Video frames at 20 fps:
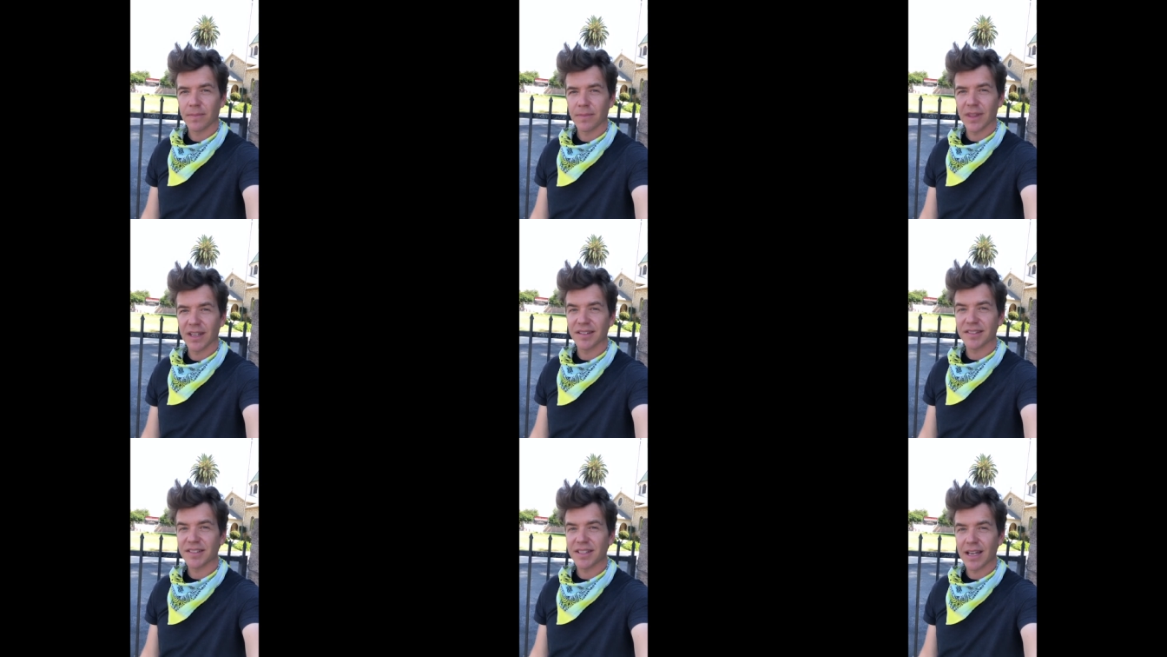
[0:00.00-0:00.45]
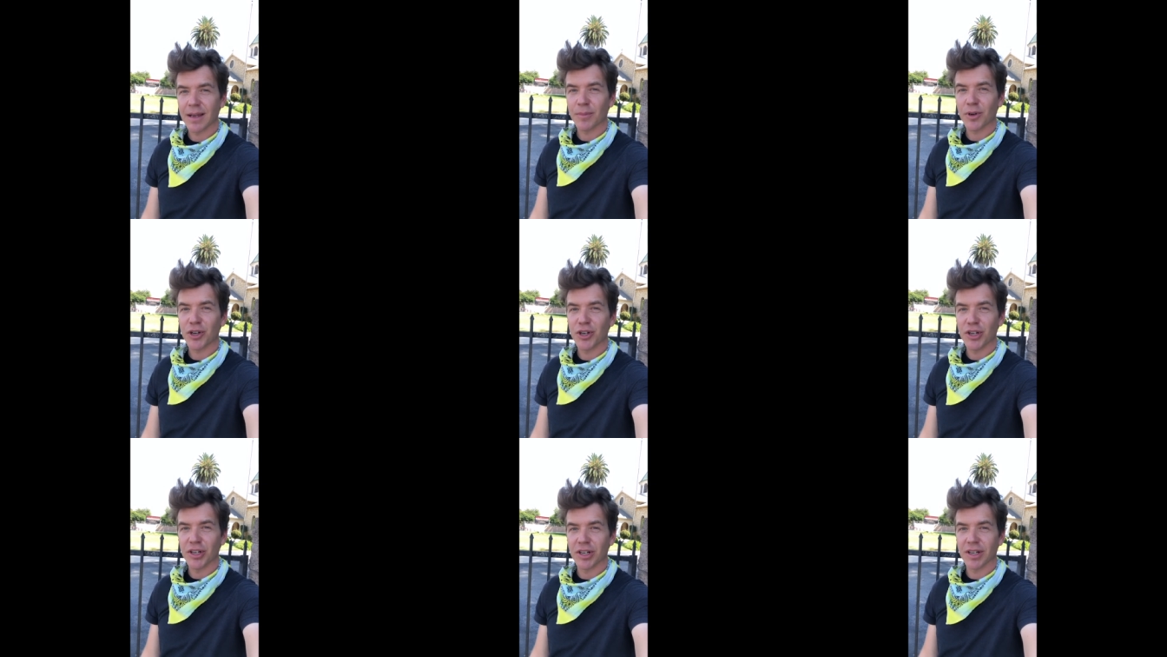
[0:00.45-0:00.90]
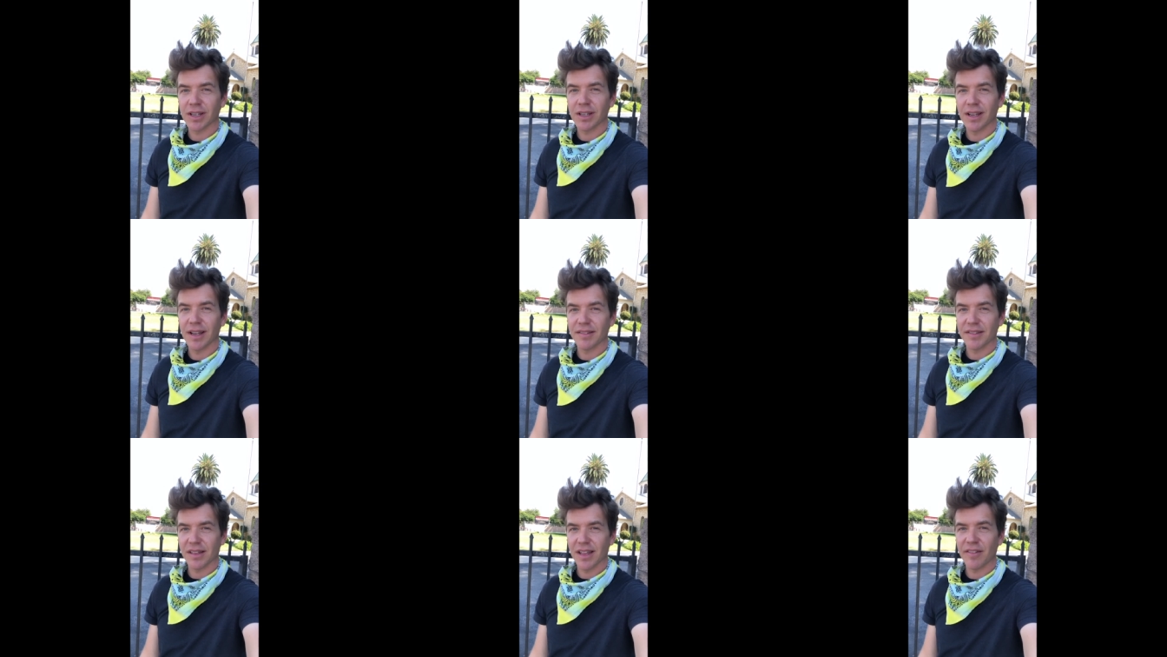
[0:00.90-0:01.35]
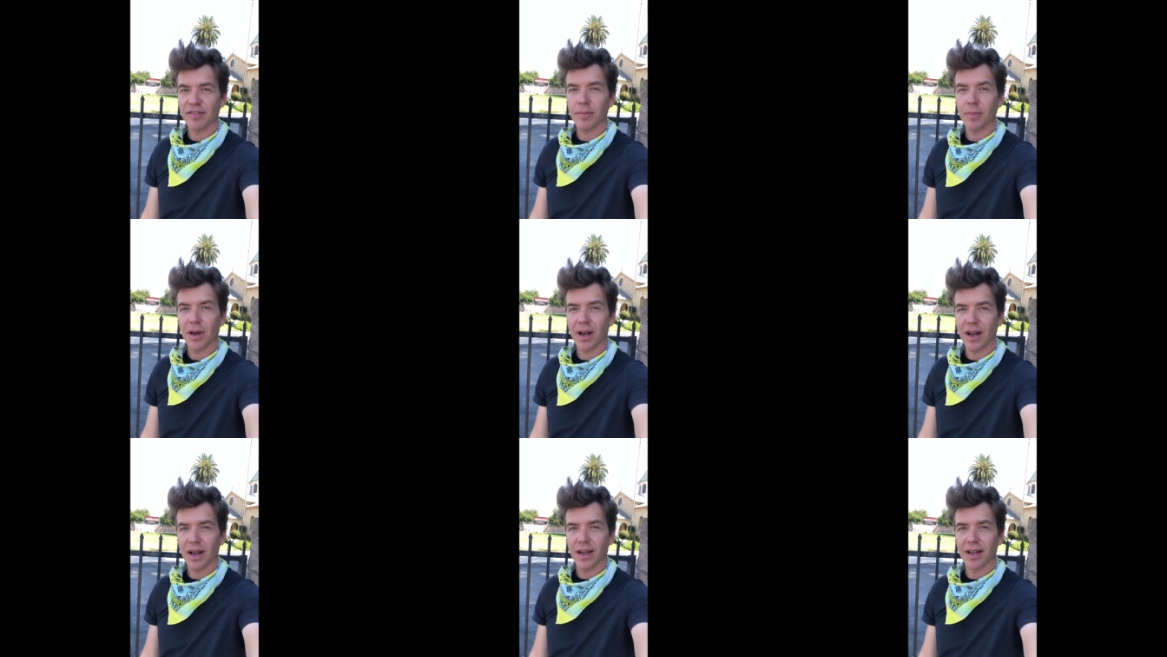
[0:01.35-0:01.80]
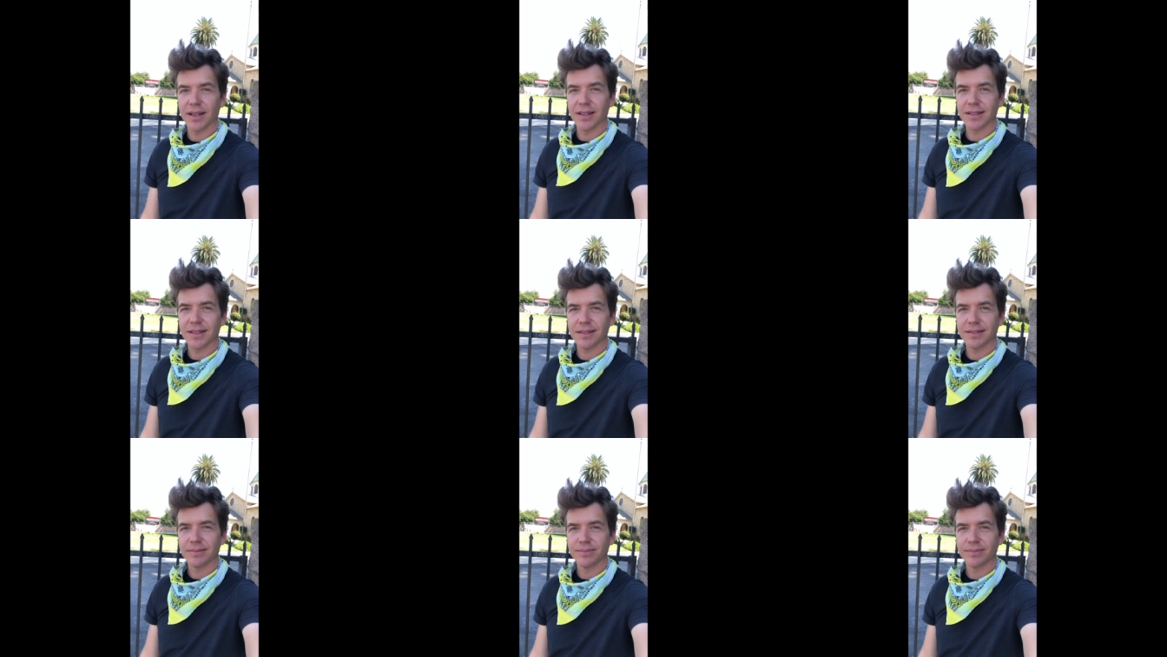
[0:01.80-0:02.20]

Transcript: that Sam Cooke has left behind